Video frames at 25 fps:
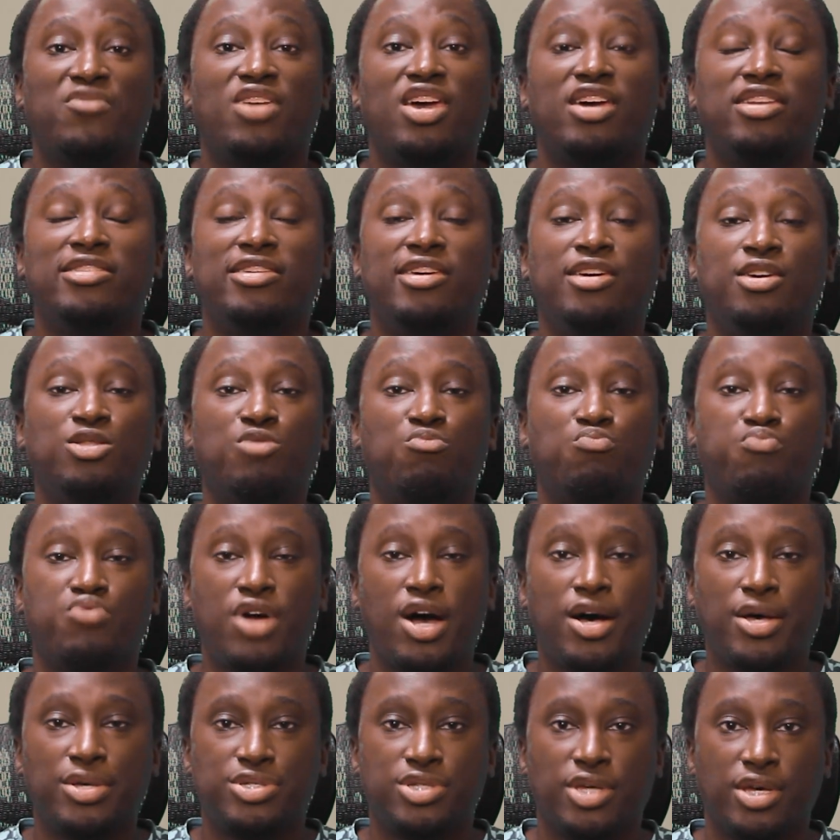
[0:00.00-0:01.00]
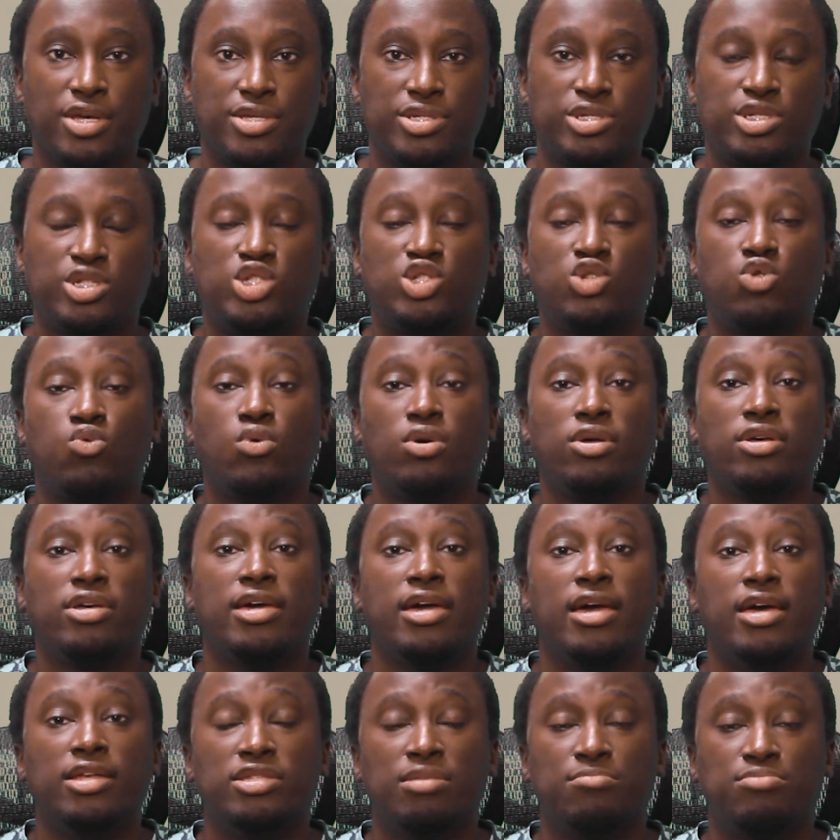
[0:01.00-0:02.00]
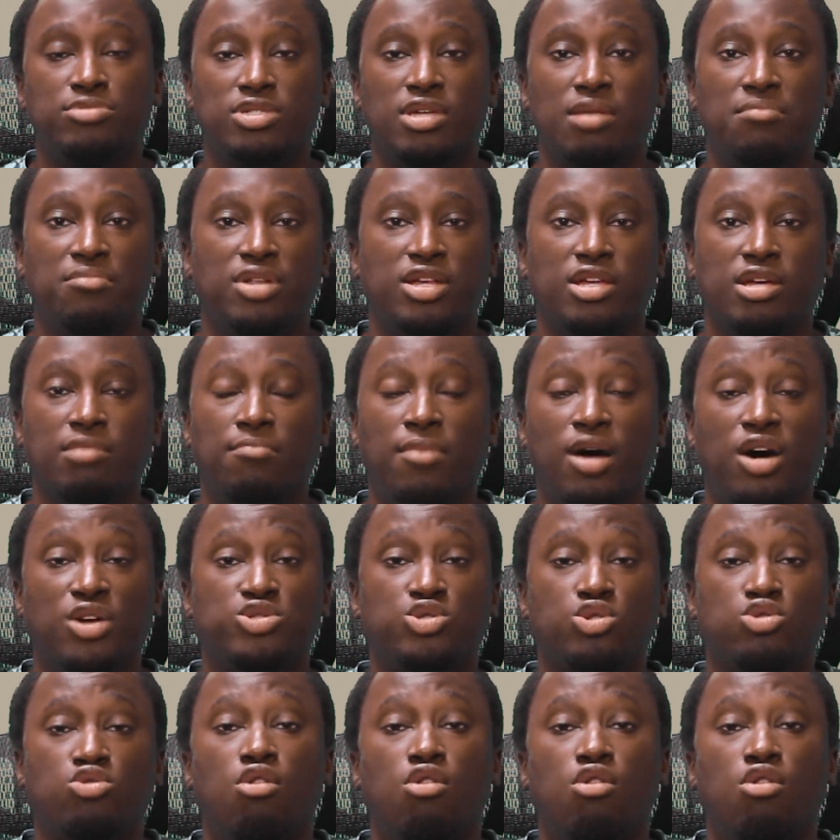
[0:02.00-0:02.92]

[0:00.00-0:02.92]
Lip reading: and in the process, Squillia ends up summoning a monster